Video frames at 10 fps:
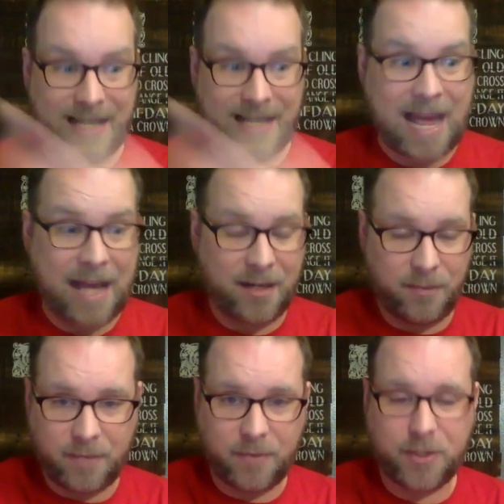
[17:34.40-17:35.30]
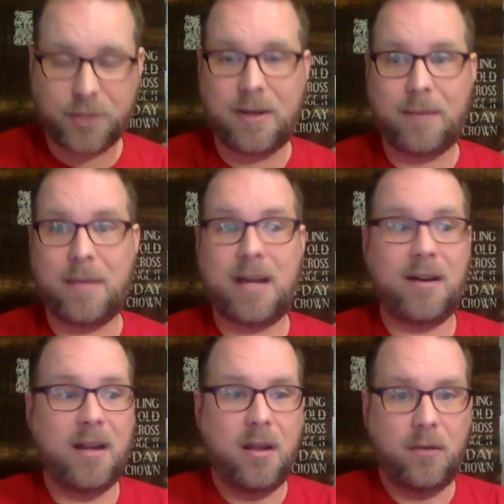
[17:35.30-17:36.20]
in Adam that we just read about
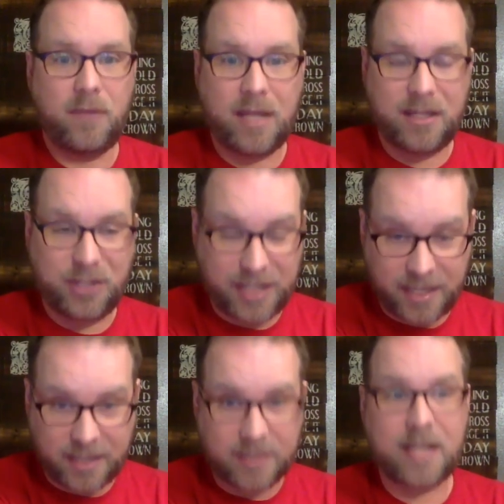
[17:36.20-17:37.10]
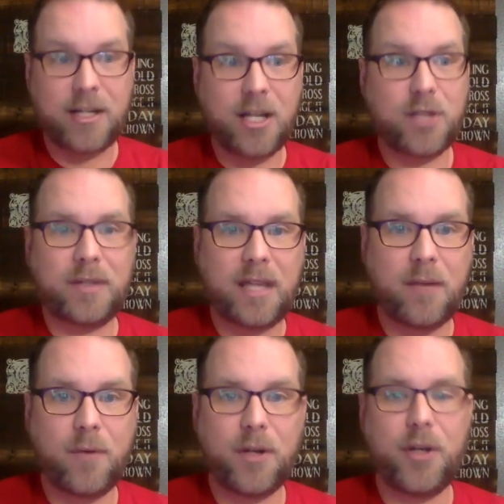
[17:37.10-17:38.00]
that sins and does what
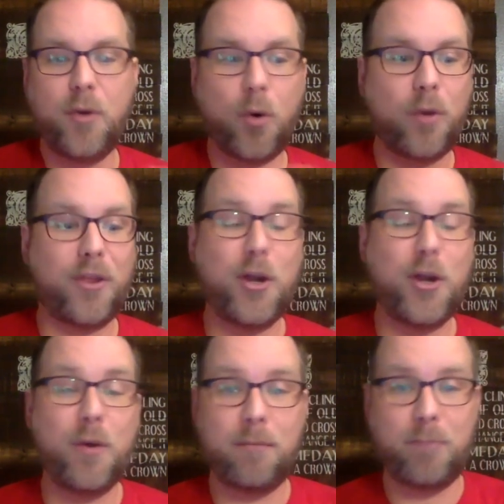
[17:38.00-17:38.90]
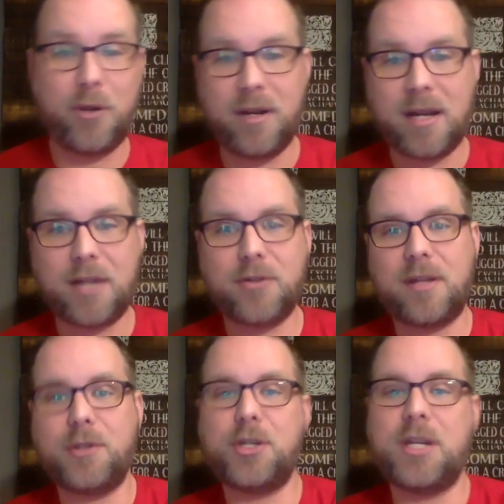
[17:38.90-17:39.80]
they want to do, or the new imputed nature
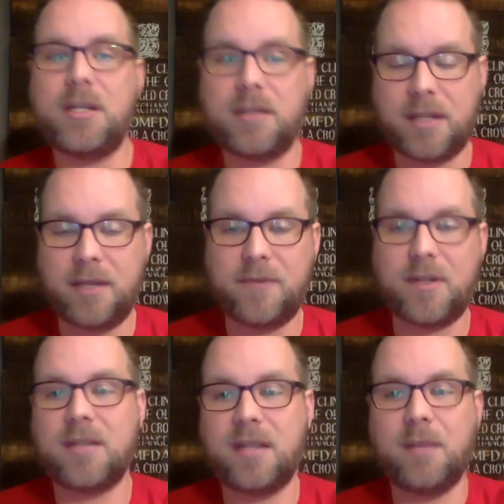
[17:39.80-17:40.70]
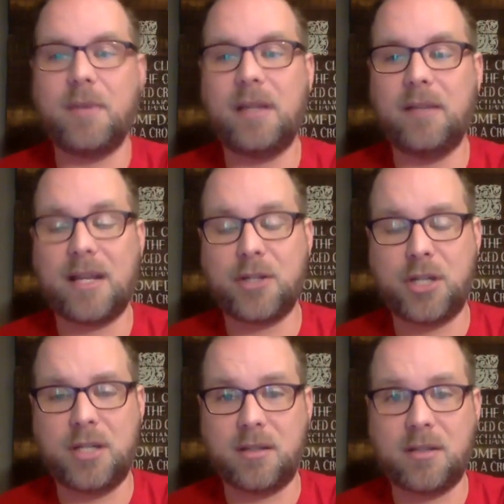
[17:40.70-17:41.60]
that Jesus gives us, and then we live like
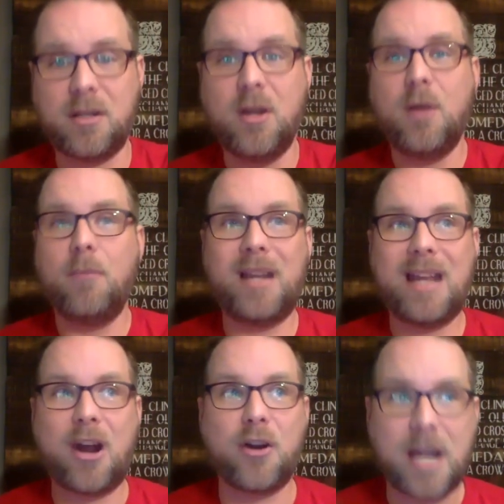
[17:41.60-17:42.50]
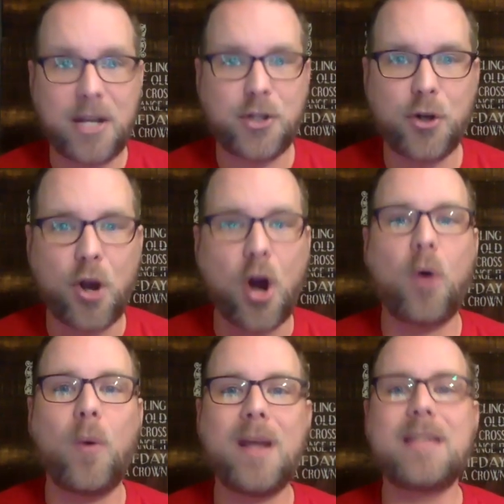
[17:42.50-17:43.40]
Jesus. But our nature
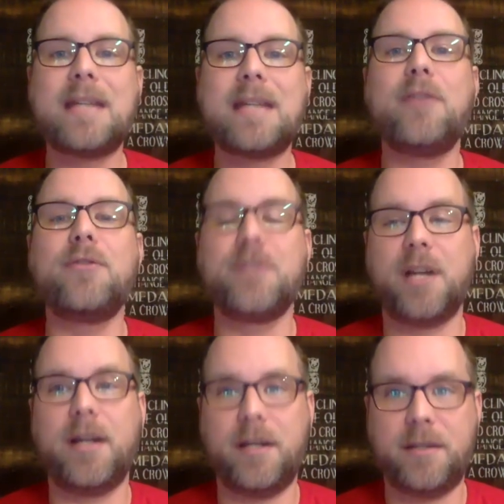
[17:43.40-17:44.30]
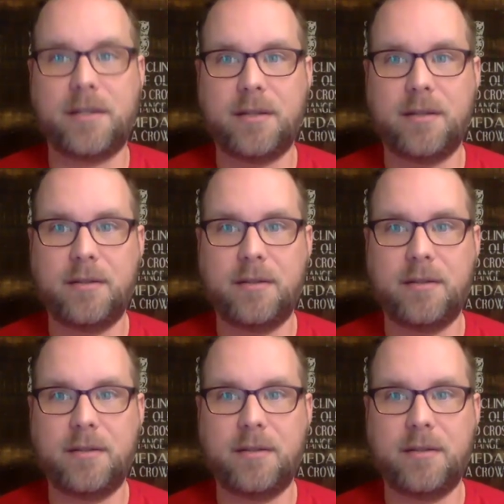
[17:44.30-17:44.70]
always tells on us.